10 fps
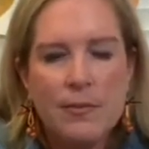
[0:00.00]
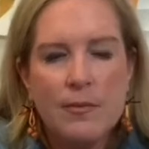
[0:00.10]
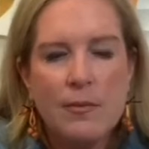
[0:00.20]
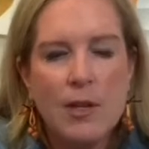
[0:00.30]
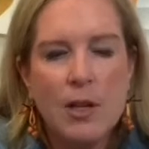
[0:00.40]

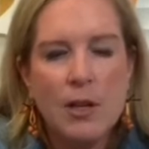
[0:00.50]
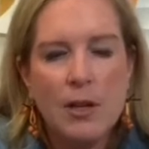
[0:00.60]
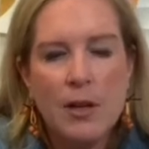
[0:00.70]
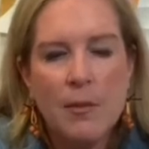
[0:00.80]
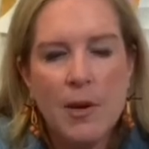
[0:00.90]

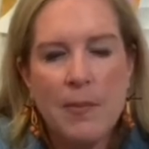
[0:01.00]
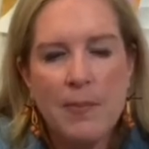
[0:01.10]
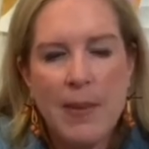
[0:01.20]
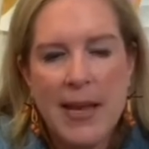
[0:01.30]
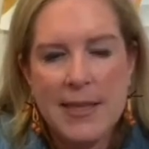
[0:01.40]
I'm gonna
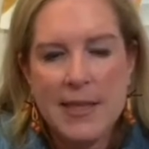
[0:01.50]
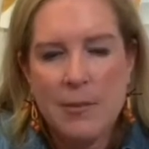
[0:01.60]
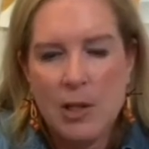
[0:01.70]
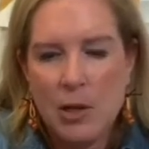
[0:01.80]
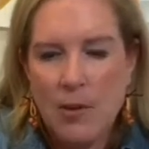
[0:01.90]
paint some
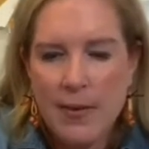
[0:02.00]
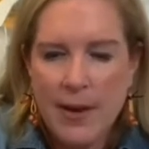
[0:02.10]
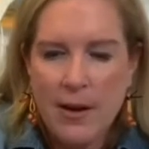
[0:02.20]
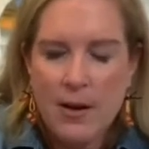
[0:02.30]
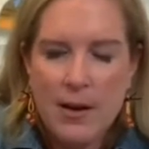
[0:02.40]
glue on
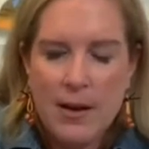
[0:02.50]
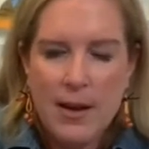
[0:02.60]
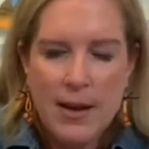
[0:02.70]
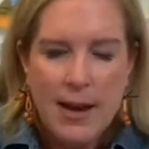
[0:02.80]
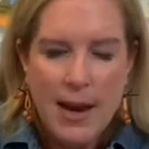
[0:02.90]
there.
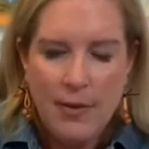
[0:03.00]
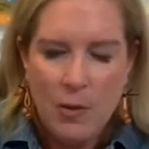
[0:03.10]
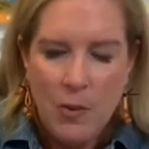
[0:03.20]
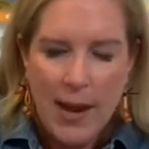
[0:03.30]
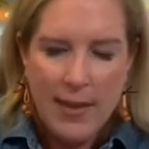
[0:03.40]
And the
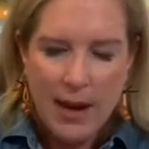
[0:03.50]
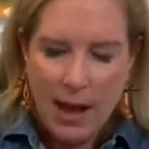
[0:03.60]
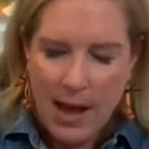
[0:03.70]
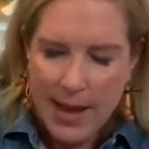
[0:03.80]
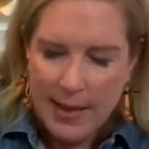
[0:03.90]
way that
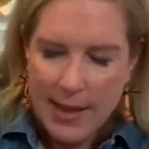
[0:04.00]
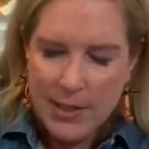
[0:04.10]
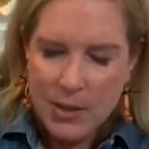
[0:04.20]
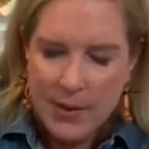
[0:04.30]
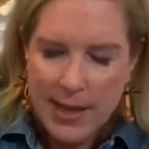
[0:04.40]
I like
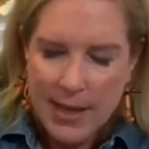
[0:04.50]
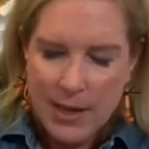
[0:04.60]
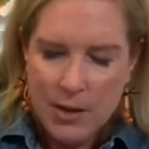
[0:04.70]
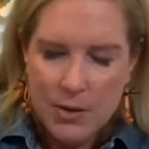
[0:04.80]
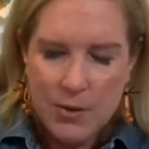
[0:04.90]
doing it,
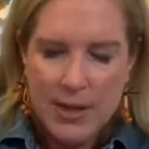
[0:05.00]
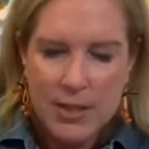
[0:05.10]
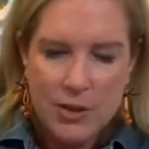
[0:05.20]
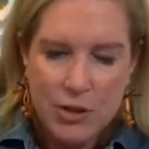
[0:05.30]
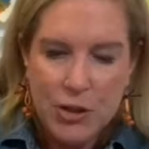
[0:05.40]
you do it as
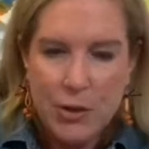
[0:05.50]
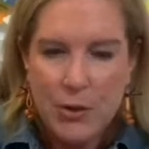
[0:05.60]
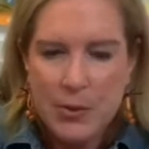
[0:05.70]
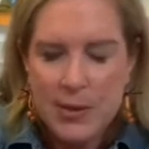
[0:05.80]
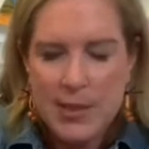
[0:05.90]
you choose.